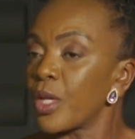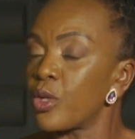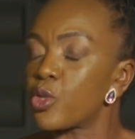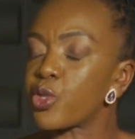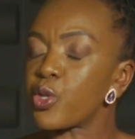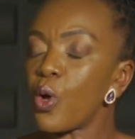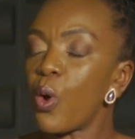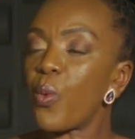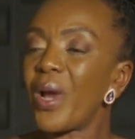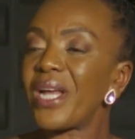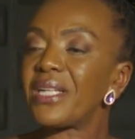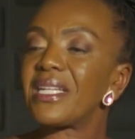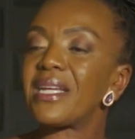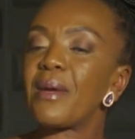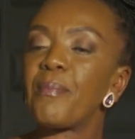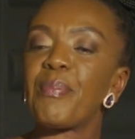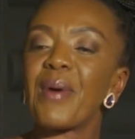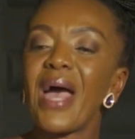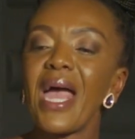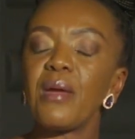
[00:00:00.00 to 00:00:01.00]
So when
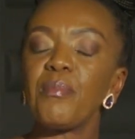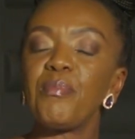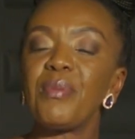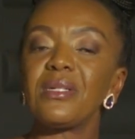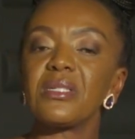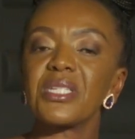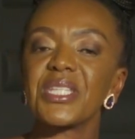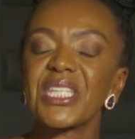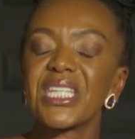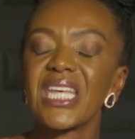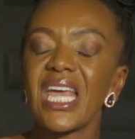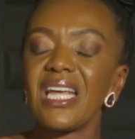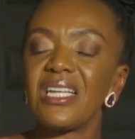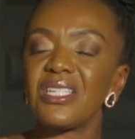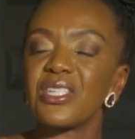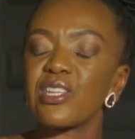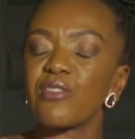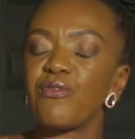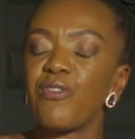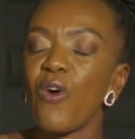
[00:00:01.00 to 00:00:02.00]
the Bible
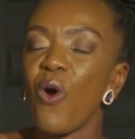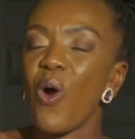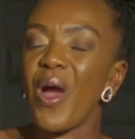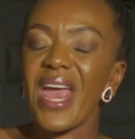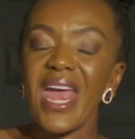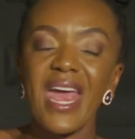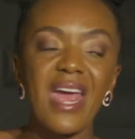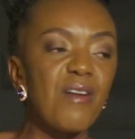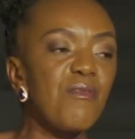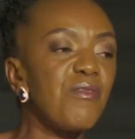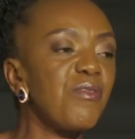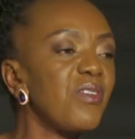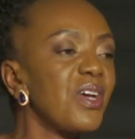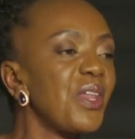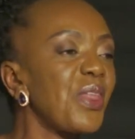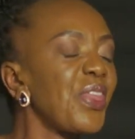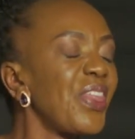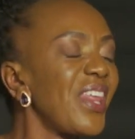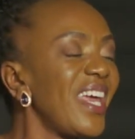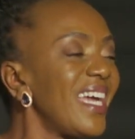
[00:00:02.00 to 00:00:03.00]
says for
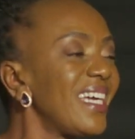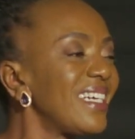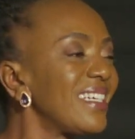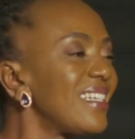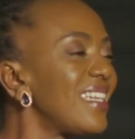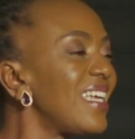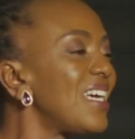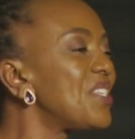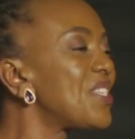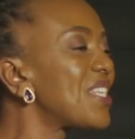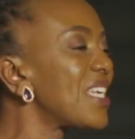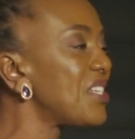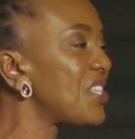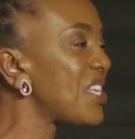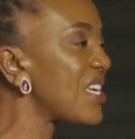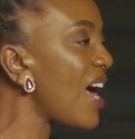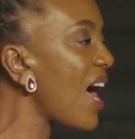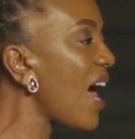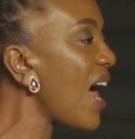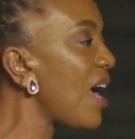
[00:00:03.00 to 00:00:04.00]
everything there's a
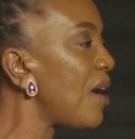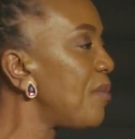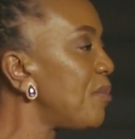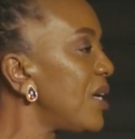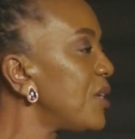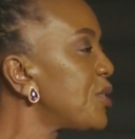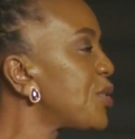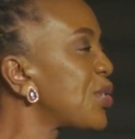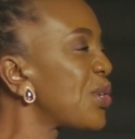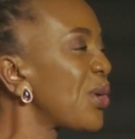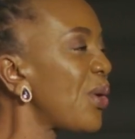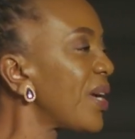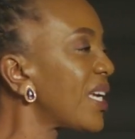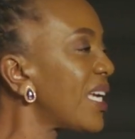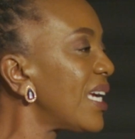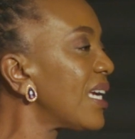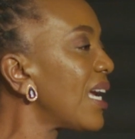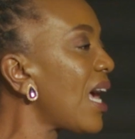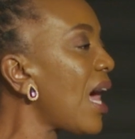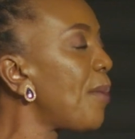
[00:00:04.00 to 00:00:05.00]
time, it's
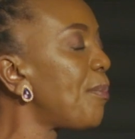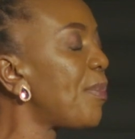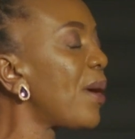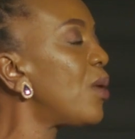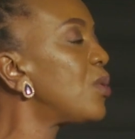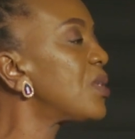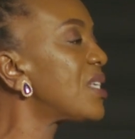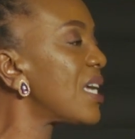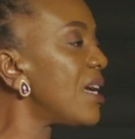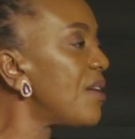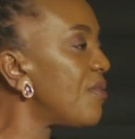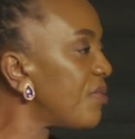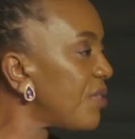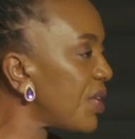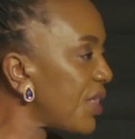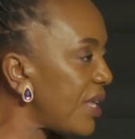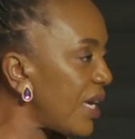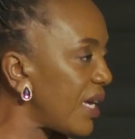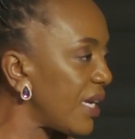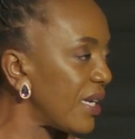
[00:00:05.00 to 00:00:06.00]
talking about
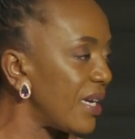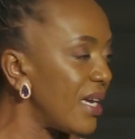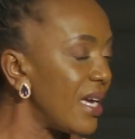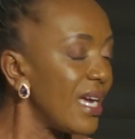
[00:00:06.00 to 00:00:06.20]
everything.